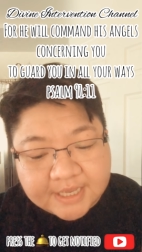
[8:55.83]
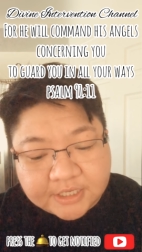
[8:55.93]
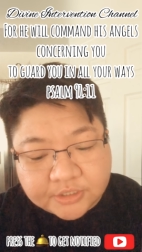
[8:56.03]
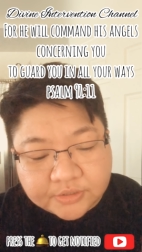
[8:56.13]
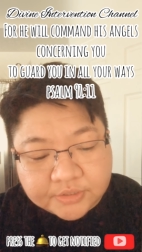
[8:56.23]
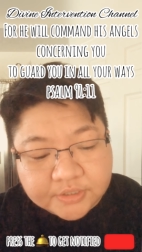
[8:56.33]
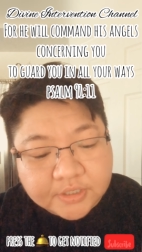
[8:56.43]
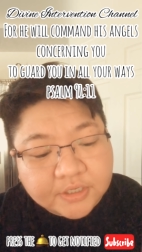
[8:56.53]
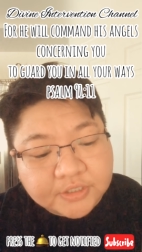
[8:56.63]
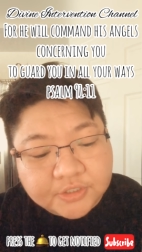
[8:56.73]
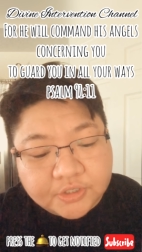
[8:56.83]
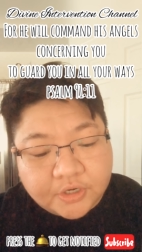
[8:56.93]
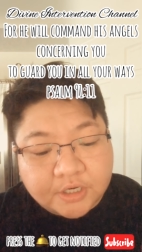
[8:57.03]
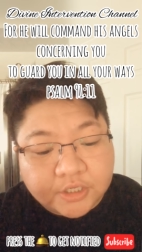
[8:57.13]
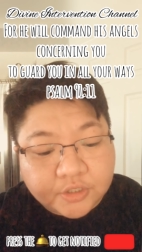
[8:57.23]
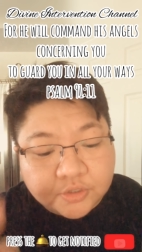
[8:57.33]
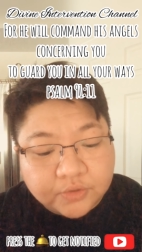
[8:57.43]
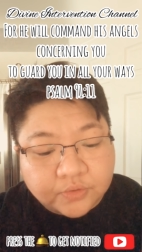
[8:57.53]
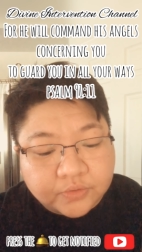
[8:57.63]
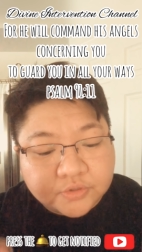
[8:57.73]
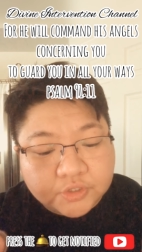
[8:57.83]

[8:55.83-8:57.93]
angels concerning you